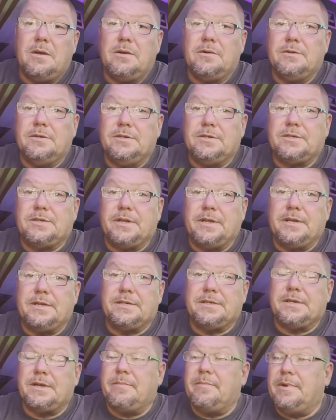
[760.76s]
just think of
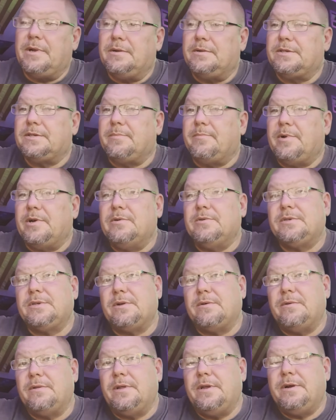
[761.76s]
something else to post
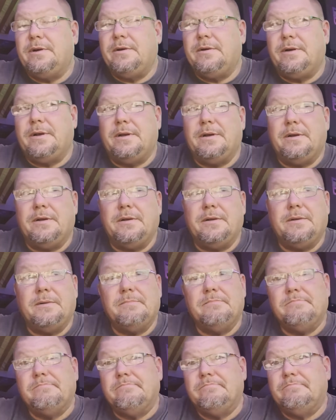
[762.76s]
on there,
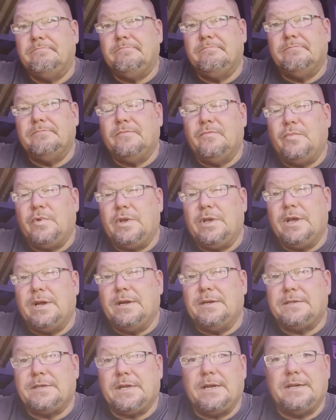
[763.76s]
and you
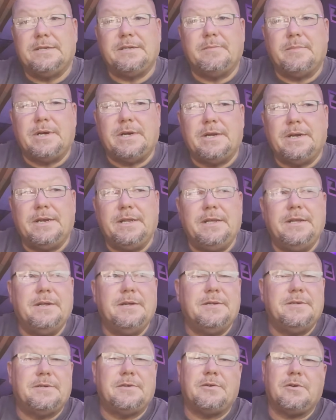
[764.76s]
guys got some
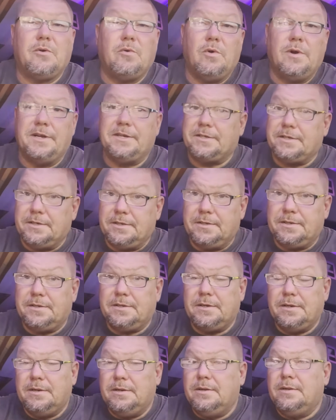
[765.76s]
ideas or questions,
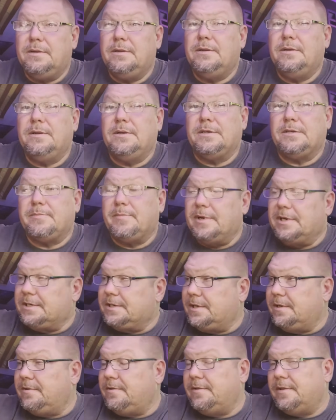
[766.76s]

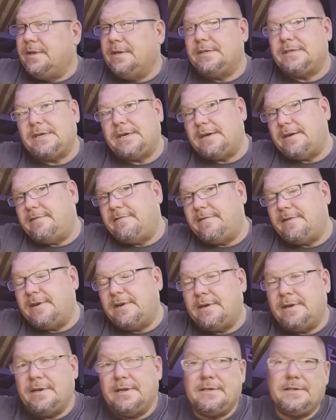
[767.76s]
especially on this
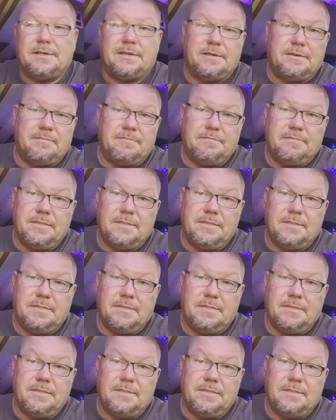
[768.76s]
hifonics and